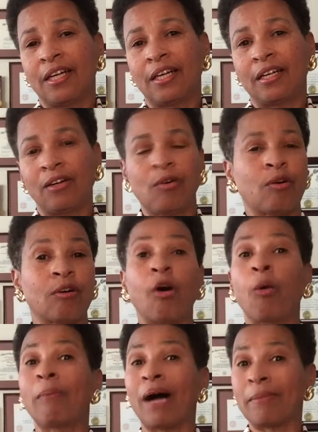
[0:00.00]
or
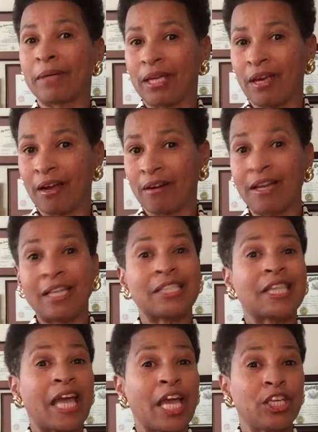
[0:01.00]
Obamacare,
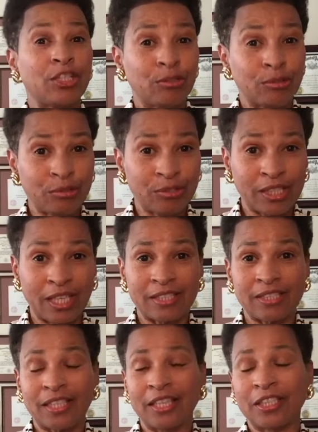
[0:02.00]
as
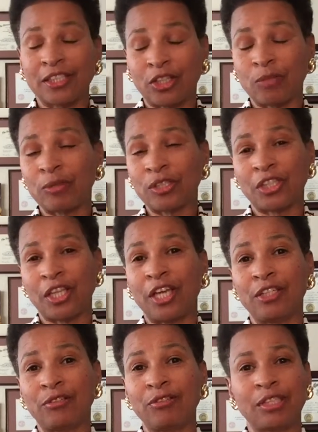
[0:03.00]
the term which
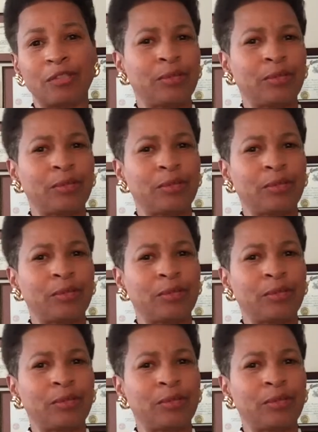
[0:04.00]
they used,